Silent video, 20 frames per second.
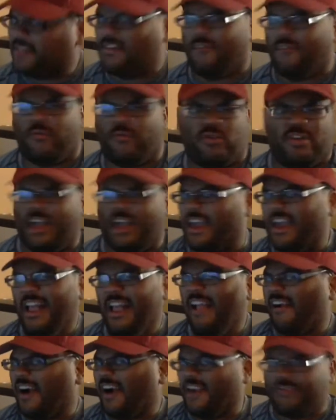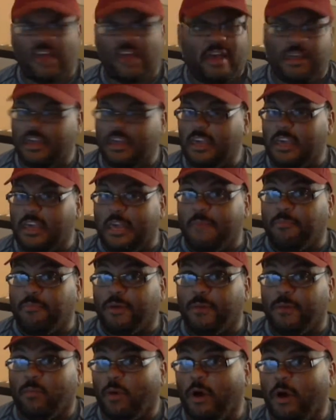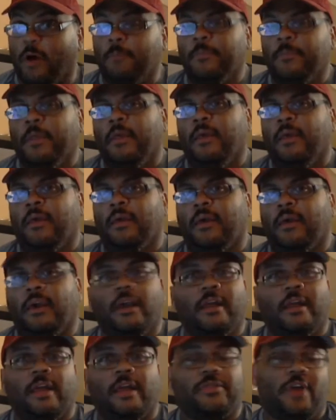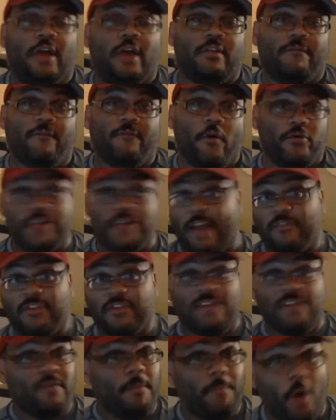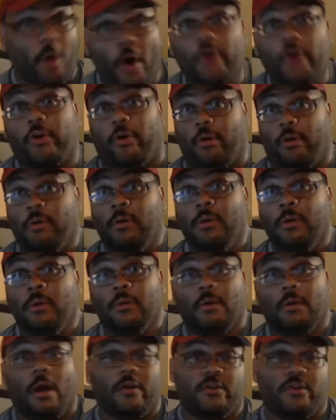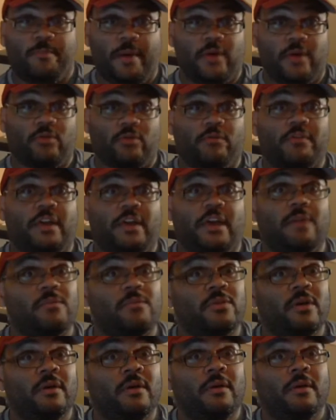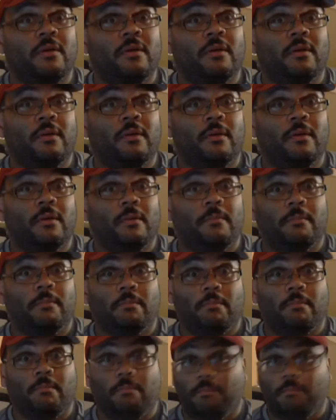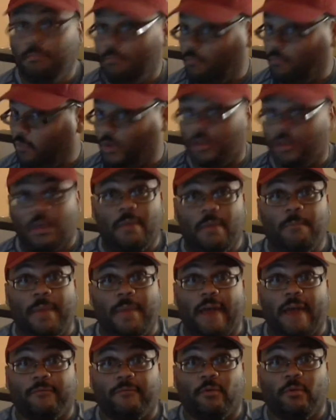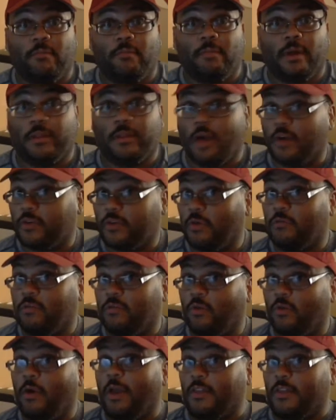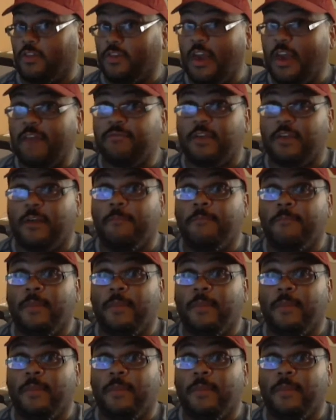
difference today. I thought he played well. And I thought in the first half, Stephen Parker on special teams was impactful, and also to safety,